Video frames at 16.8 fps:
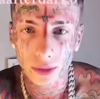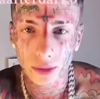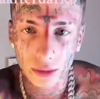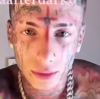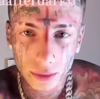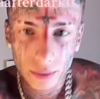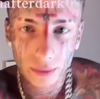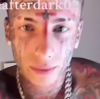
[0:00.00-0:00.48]

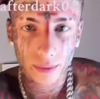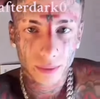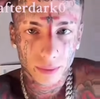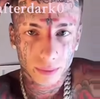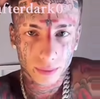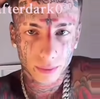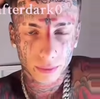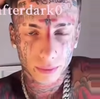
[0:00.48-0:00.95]

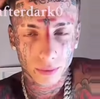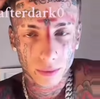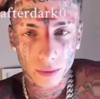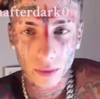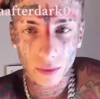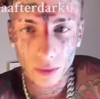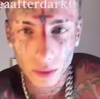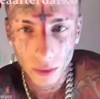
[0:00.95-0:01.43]

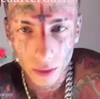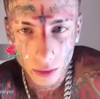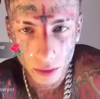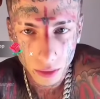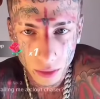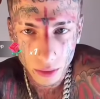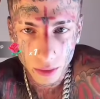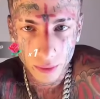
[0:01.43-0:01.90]

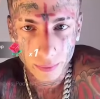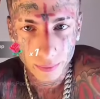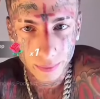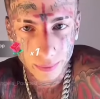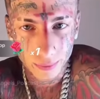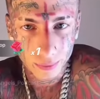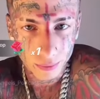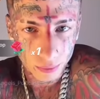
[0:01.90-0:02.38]

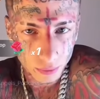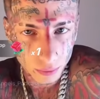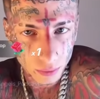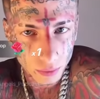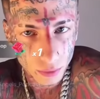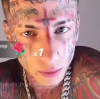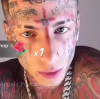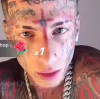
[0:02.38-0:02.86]

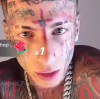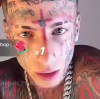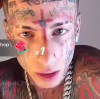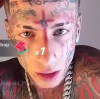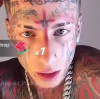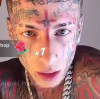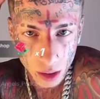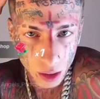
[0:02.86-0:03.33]

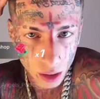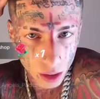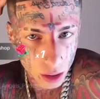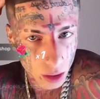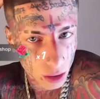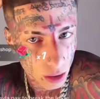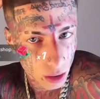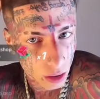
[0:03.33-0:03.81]

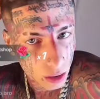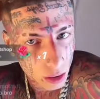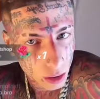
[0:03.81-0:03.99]
[no speech]